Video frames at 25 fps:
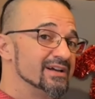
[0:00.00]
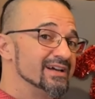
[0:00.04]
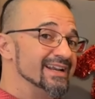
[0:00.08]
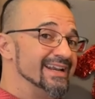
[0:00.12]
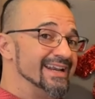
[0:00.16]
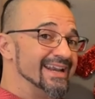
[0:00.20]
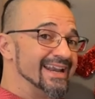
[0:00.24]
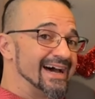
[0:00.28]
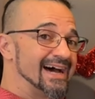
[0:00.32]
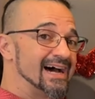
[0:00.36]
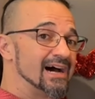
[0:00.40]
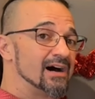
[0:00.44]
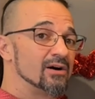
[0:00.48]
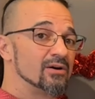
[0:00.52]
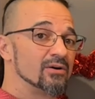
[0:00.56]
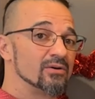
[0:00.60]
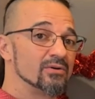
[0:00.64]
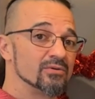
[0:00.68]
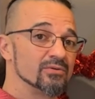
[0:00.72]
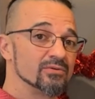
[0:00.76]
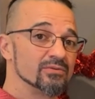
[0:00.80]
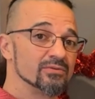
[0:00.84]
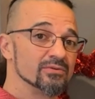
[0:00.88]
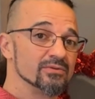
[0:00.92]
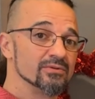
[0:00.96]

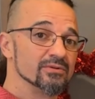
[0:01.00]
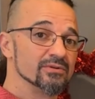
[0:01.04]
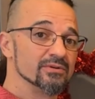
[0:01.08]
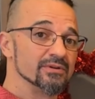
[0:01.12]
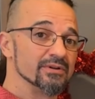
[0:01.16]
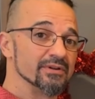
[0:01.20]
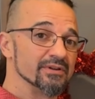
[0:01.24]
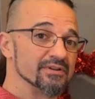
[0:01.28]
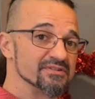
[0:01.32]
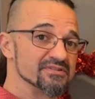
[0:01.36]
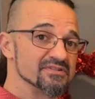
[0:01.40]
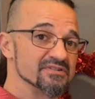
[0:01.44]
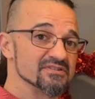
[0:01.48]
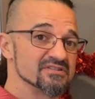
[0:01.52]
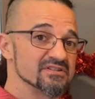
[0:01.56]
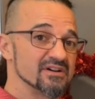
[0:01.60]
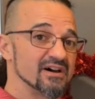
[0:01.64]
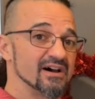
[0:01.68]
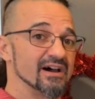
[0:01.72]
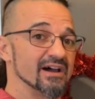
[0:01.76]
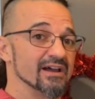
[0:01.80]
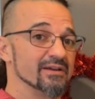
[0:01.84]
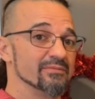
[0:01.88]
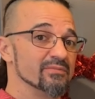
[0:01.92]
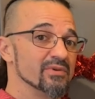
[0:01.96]
Now is the
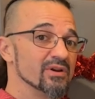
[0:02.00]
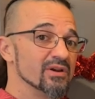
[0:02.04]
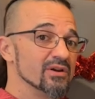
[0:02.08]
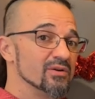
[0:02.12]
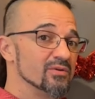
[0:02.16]
time.